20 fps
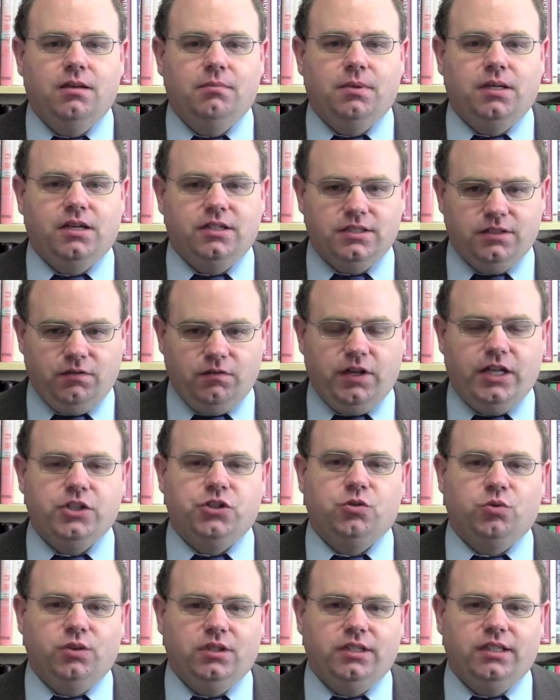because
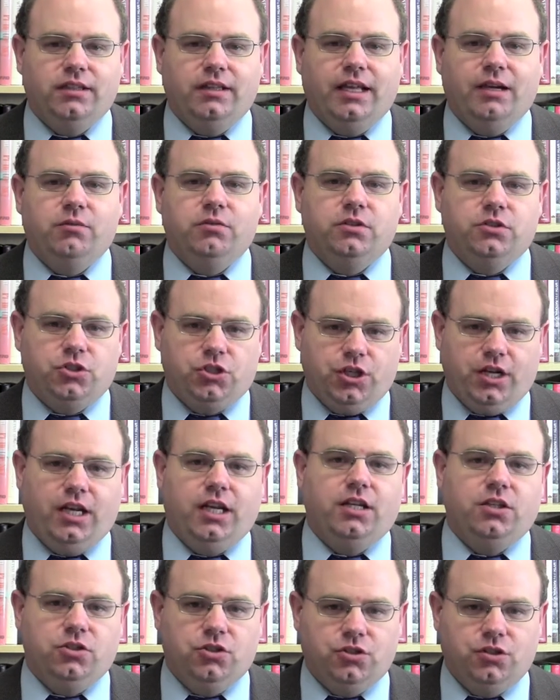eventually that would
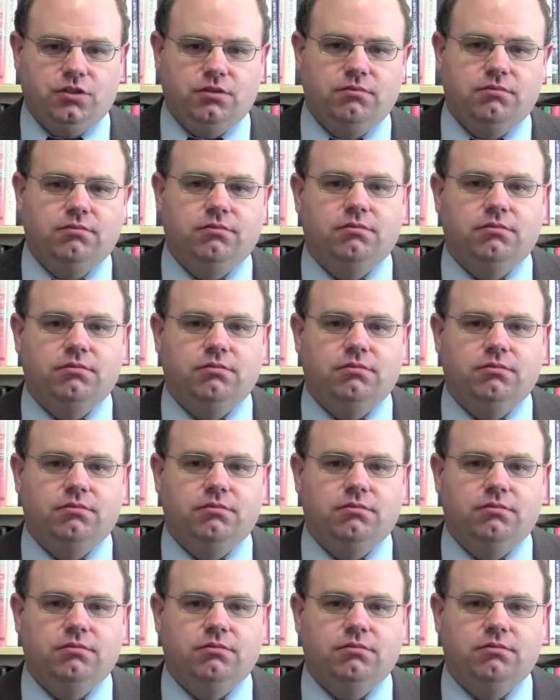change